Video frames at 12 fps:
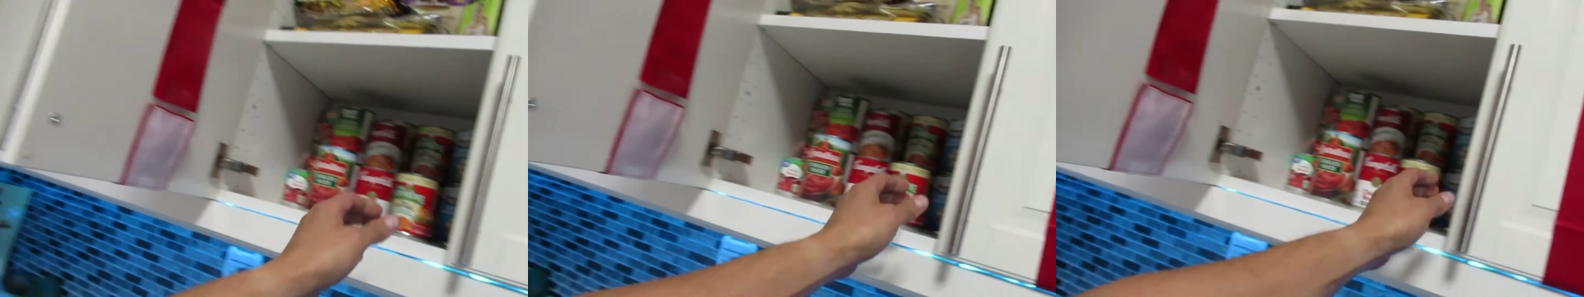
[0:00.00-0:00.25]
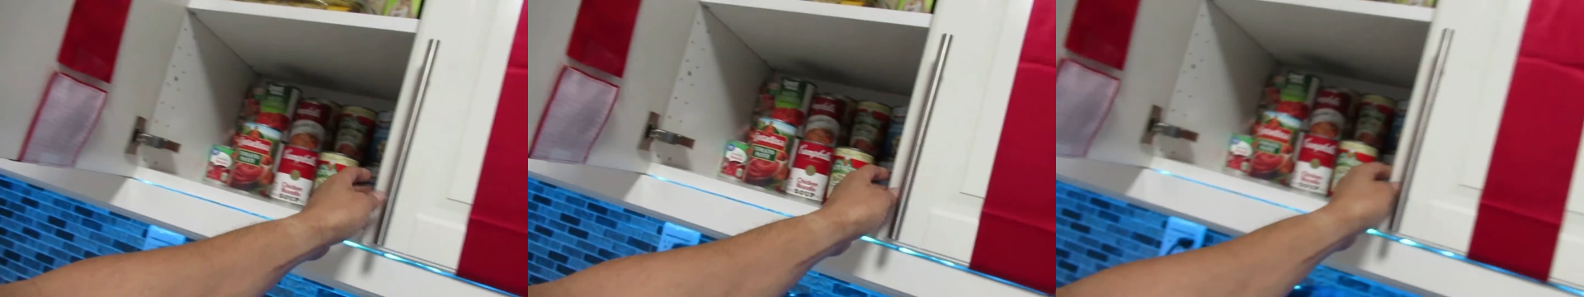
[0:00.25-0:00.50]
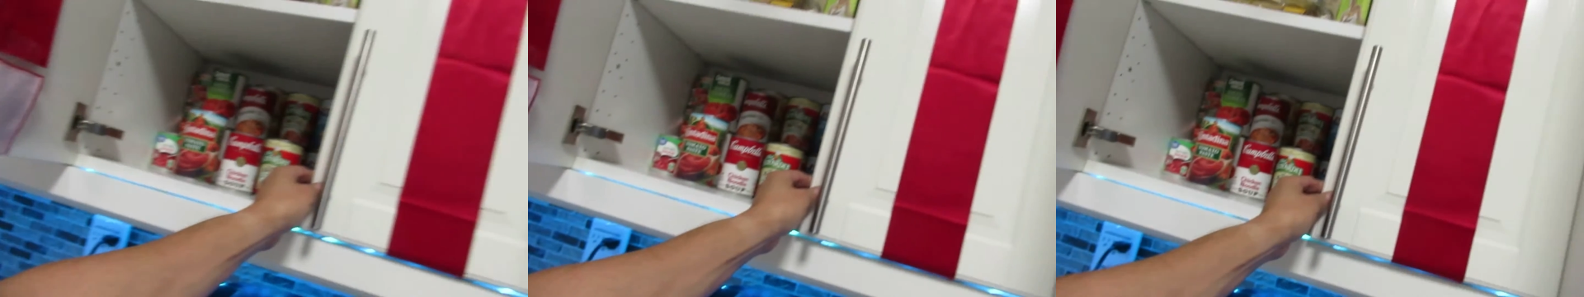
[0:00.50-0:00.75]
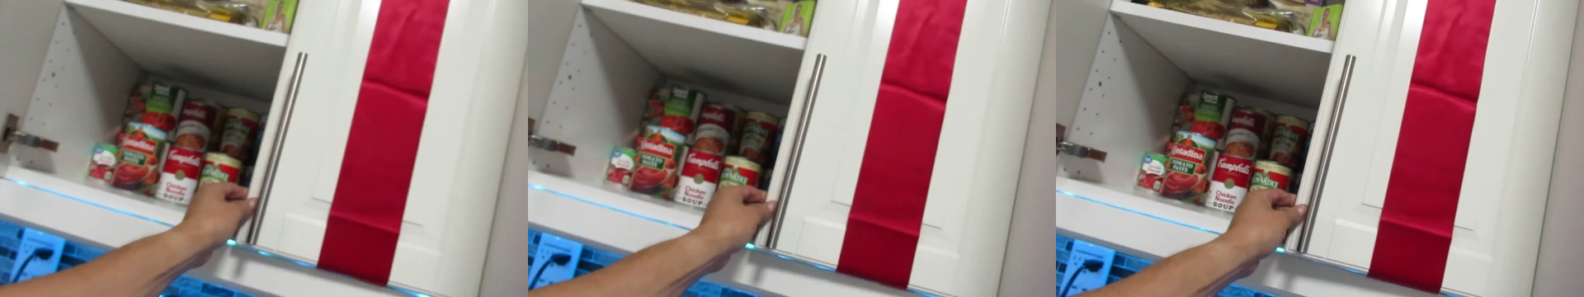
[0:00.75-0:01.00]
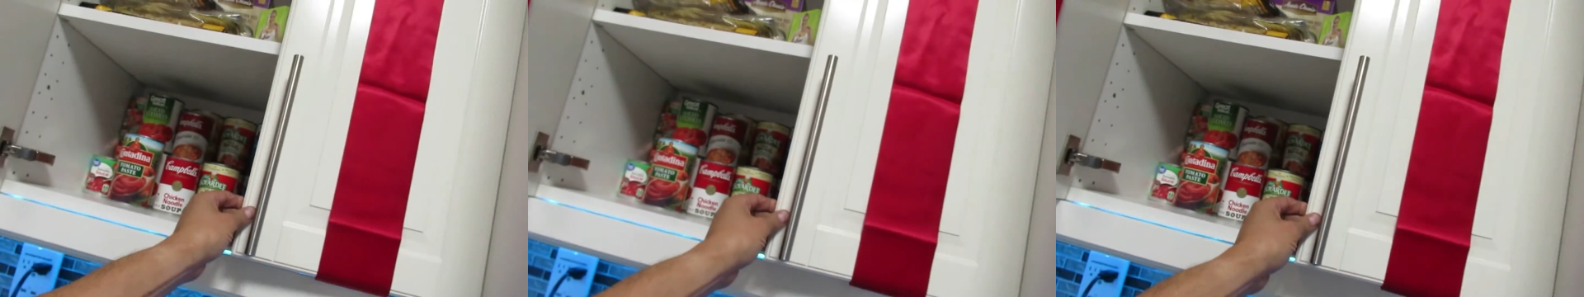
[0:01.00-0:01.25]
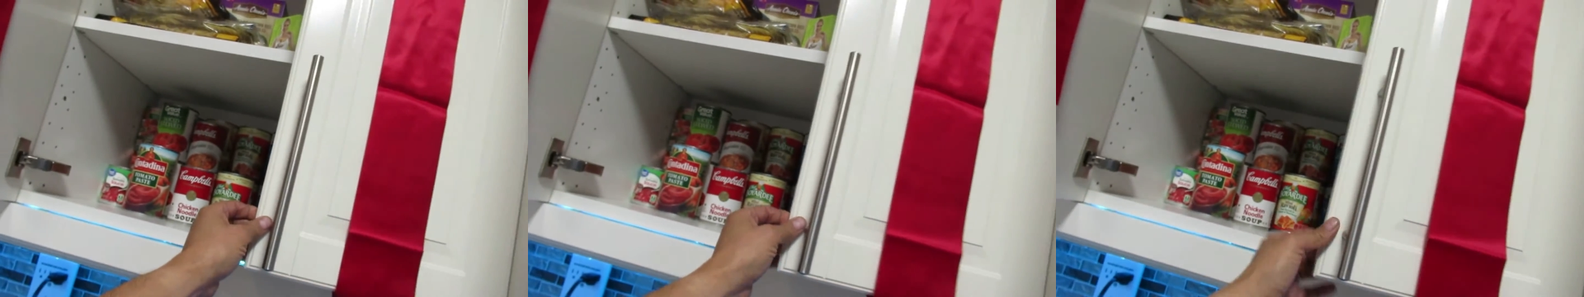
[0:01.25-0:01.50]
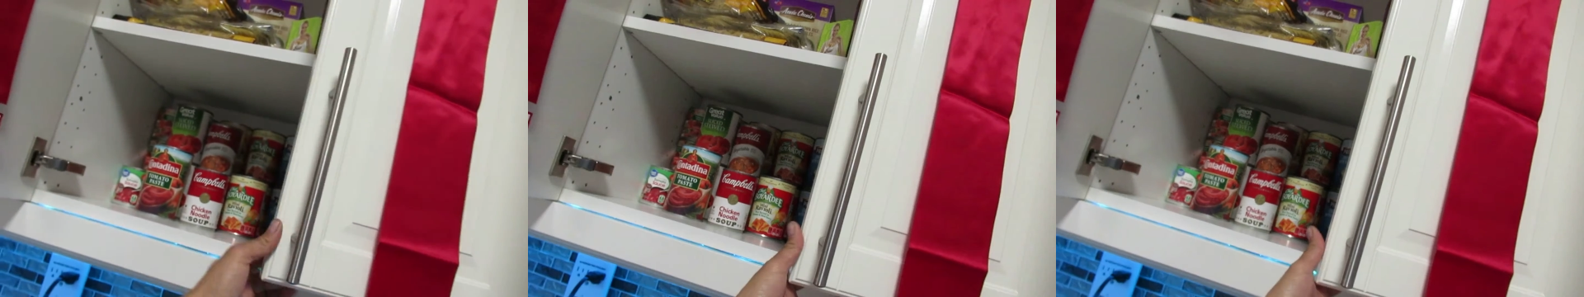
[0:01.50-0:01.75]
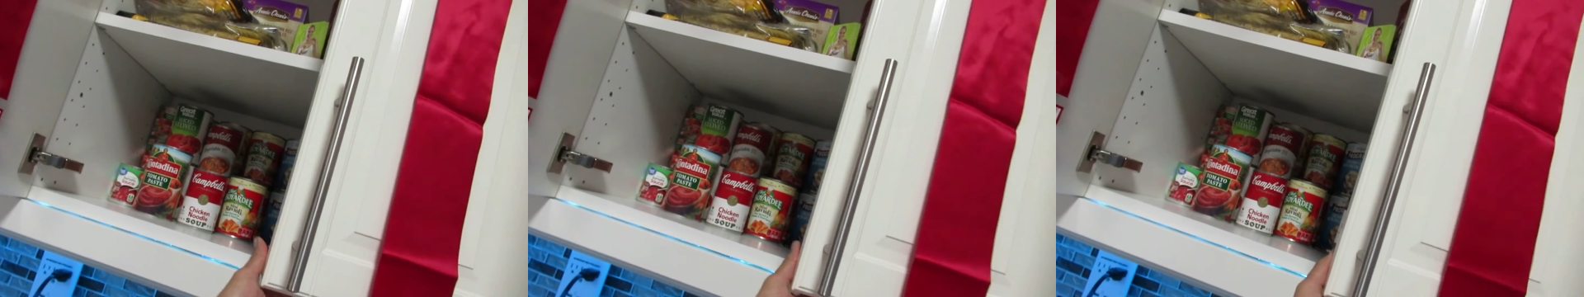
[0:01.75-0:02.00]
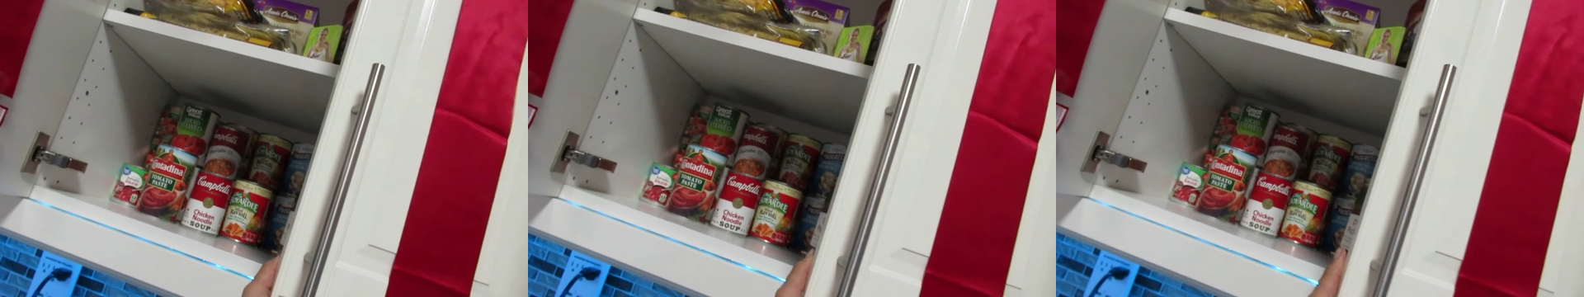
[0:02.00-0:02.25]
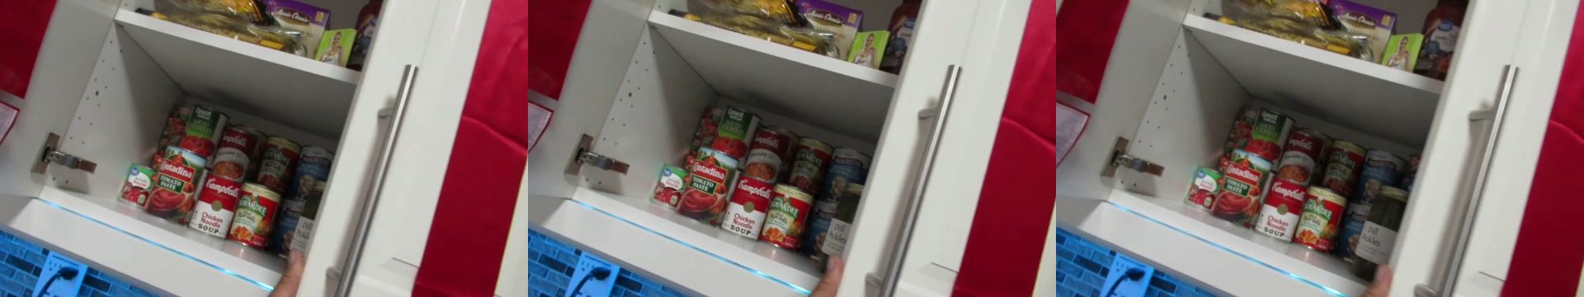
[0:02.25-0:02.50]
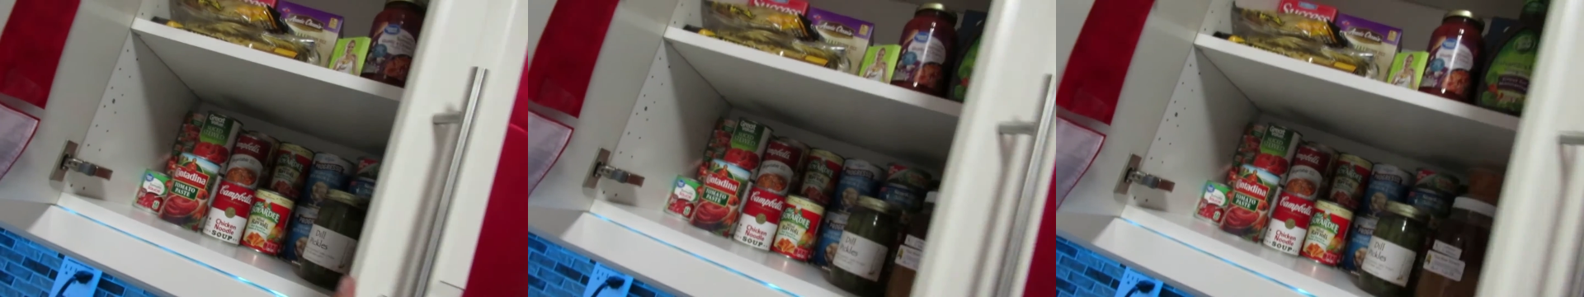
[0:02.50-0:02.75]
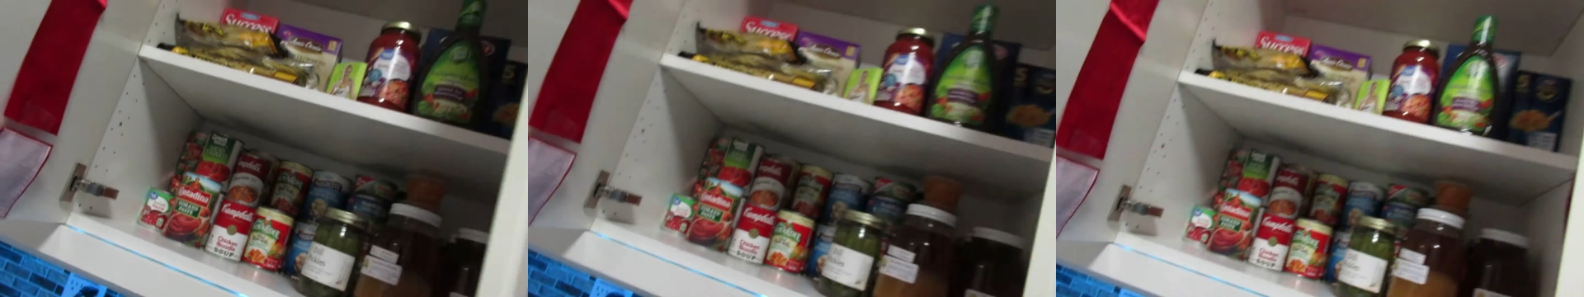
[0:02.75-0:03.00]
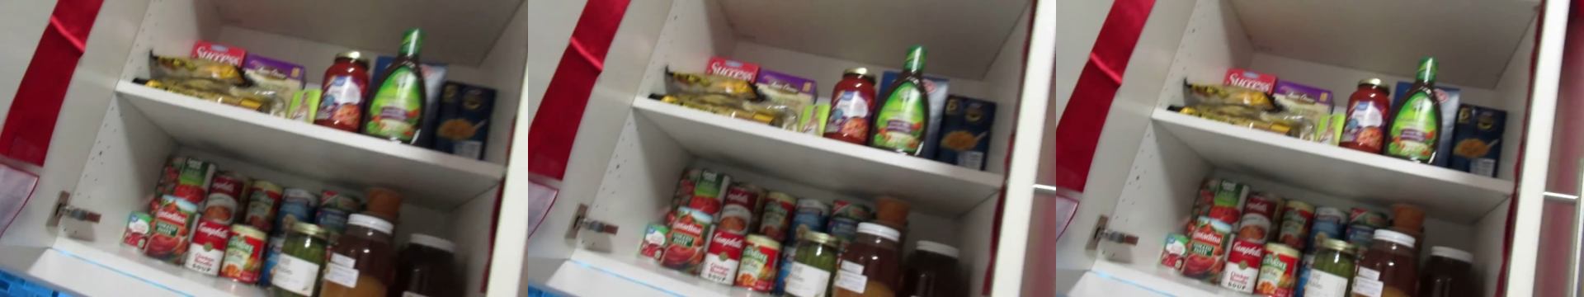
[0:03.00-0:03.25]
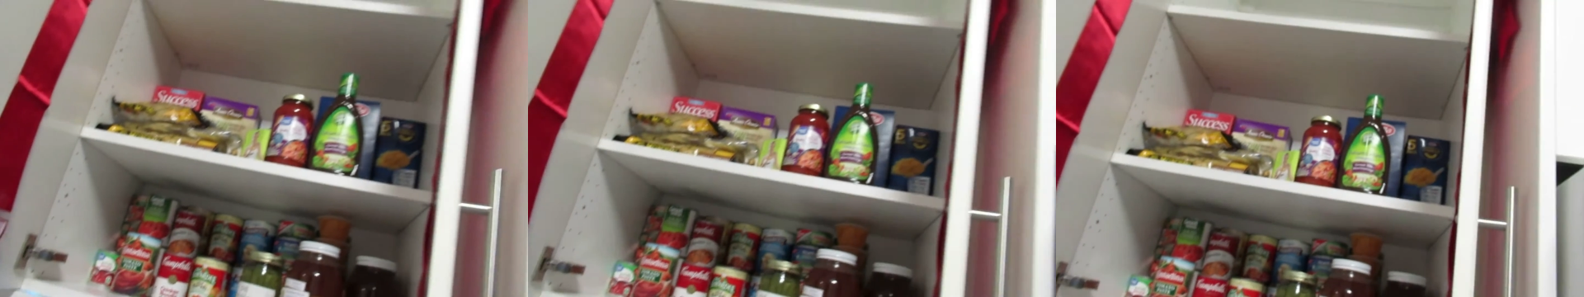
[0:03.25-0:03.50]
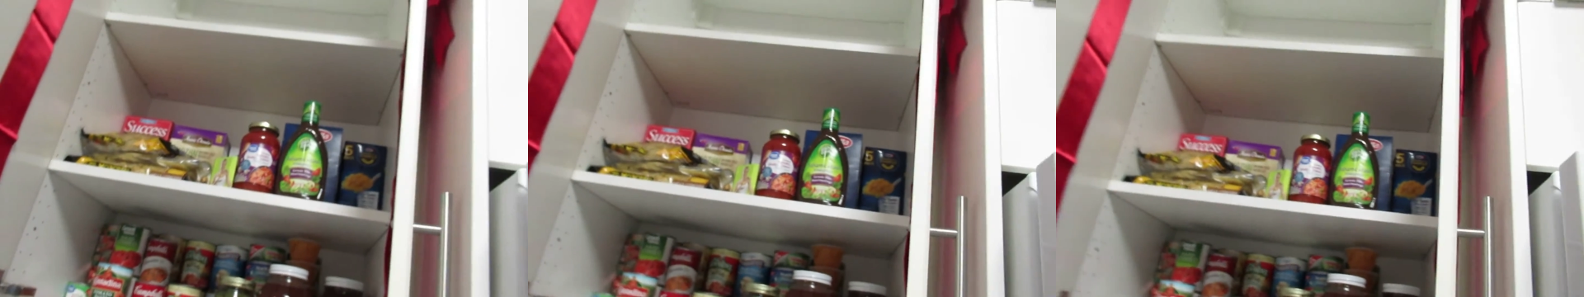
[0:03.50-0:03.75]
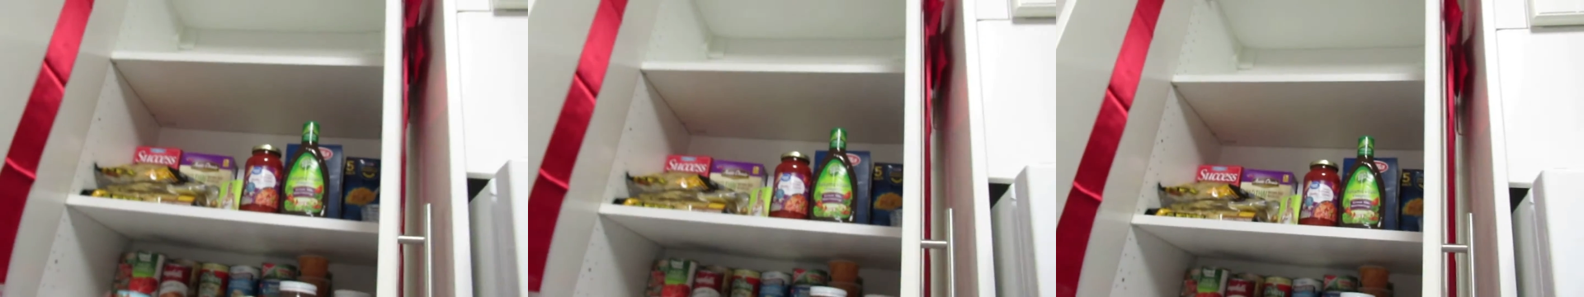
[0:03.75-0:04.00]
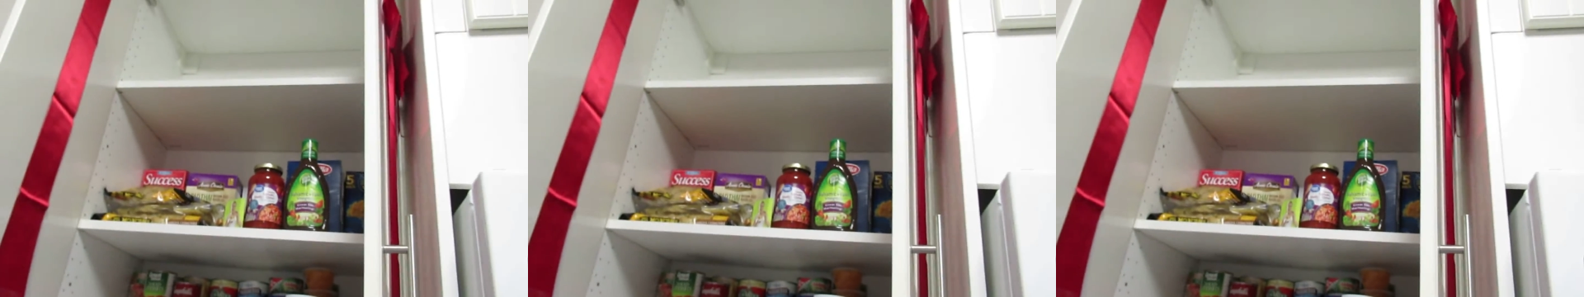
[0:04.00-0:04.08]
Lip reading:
Nobody's mouth can be seen.